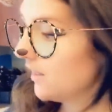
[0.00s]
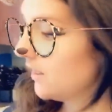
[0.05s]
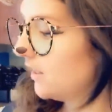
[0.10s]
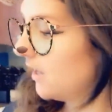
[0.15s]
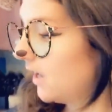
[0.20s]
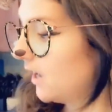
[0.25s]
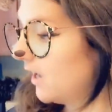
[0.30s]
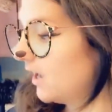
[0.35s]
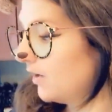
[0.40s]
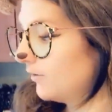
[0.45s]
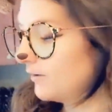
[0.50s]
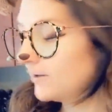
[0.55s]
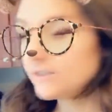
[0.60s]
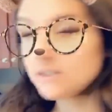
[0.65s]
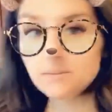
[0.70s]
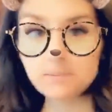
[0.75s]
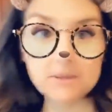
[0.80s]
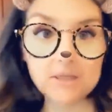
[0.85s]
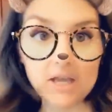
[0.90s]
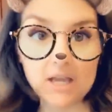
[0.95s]
The
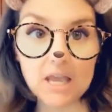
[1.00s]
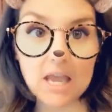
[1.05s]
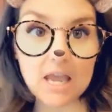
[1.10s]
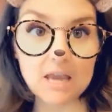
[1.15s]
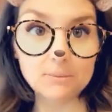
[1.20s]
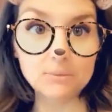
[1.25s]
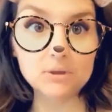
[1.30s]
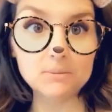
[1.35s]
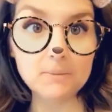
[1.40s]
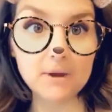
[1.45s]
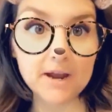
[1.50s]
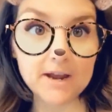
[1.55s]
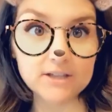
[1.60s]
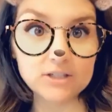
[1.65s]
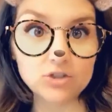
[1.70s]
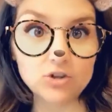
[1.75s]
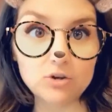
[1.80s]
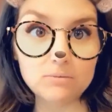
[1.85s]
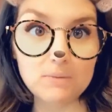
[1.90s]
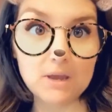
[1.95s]
recipe that came with my
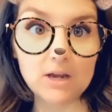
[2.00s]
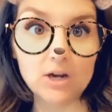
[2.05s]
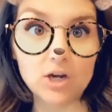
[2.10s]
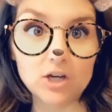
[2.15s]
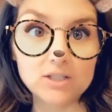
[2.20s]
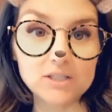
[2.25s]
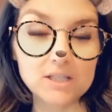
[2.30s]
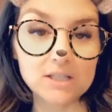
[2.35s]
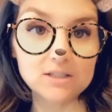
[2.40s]
ice cream maker